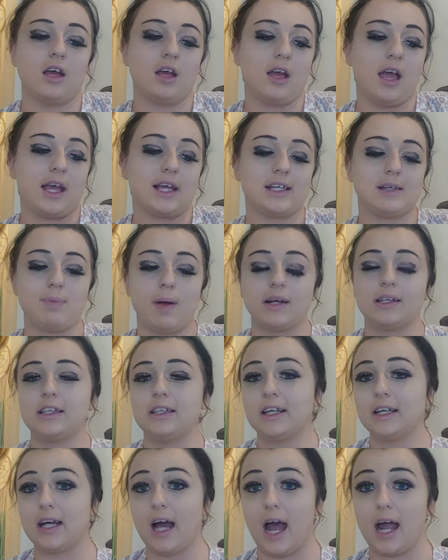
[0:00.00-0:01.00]

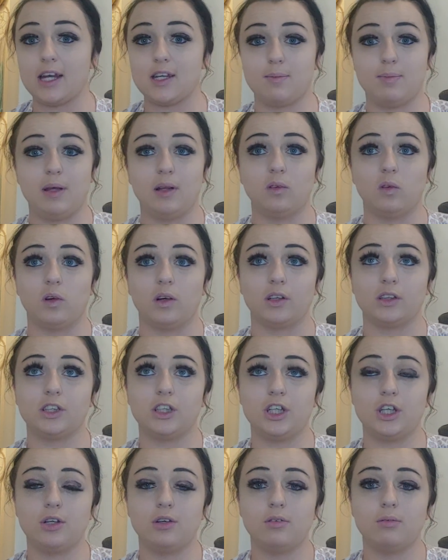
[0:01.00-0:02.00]
expecting a guy to be loyal to
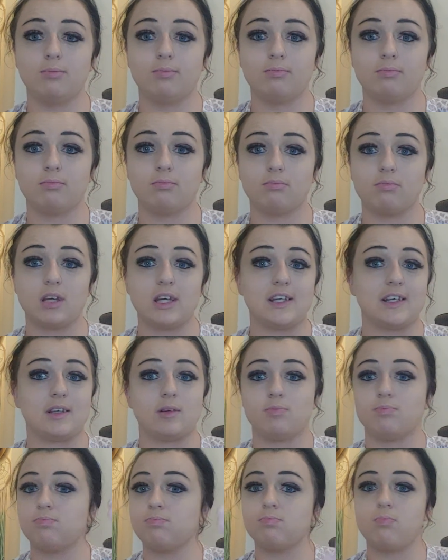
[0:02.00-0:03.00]
you is
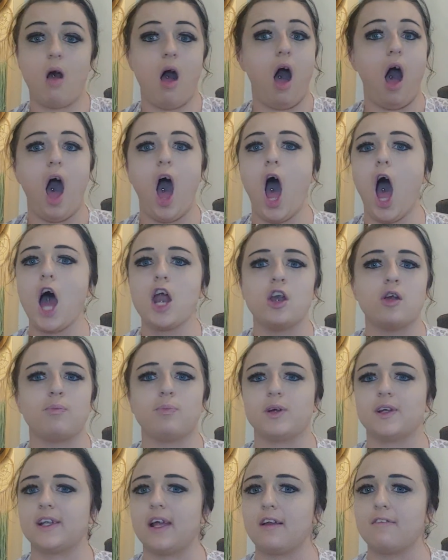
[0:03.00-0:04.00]

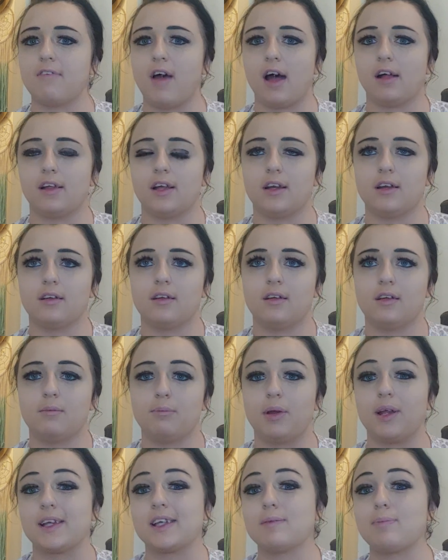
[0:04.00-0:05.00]
100% valid.
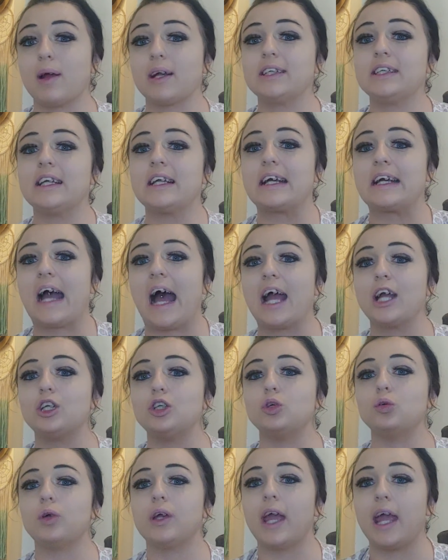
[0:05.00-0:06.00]
But expecting a guy
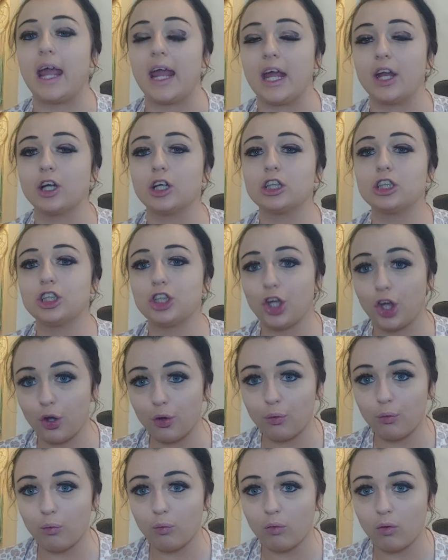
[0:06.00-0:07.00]
to cater to
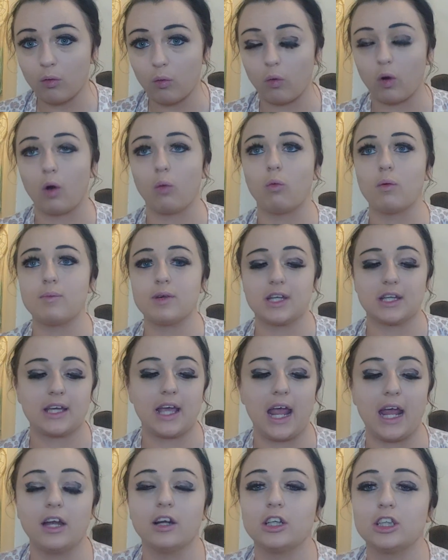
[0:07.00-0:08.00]
you, or a woman to
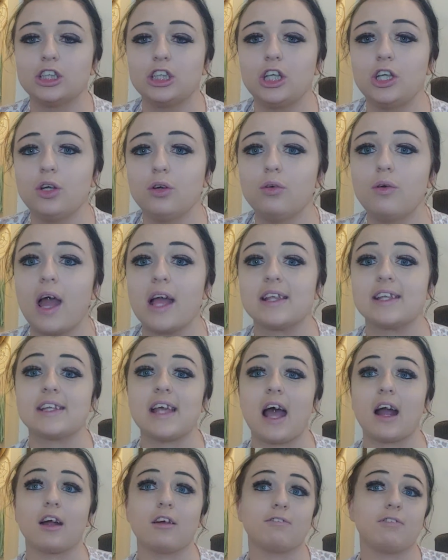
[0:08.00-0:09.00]
cater to you and
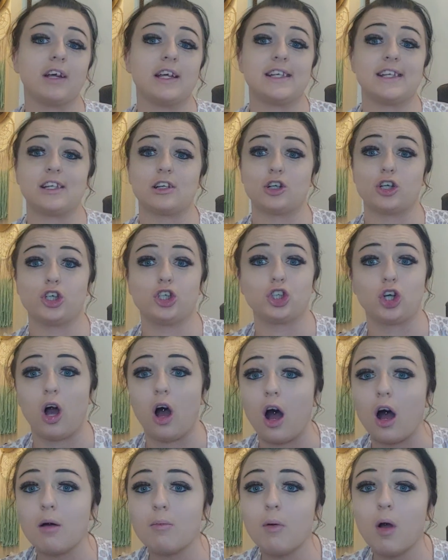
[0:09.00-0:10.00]
sacrifice their
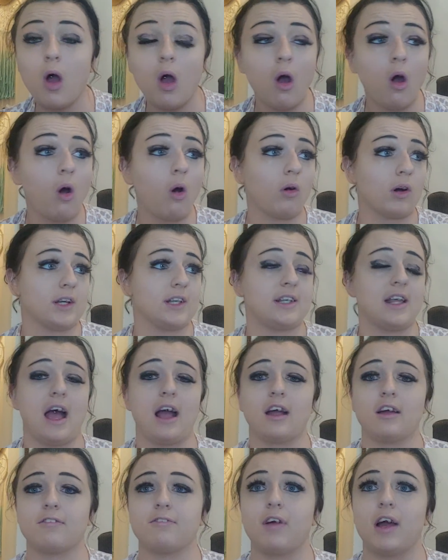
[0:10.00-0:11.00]
job or
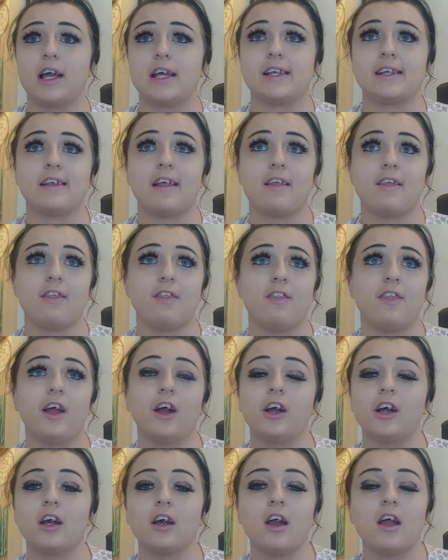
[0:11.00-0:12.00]
sacrifice
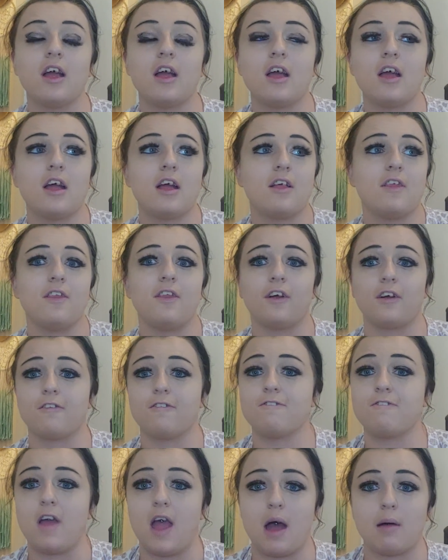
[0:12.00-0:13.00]
their
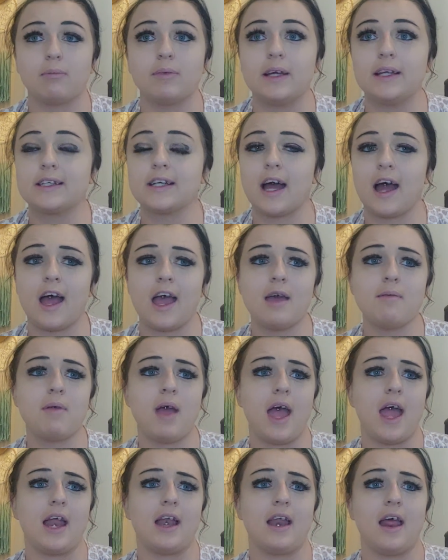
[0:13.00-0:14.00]
family time
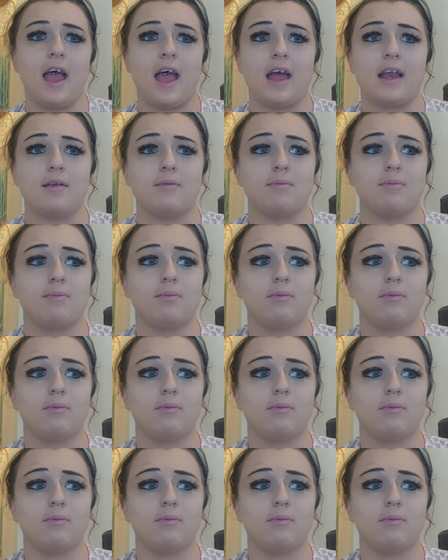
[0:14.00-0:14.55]
and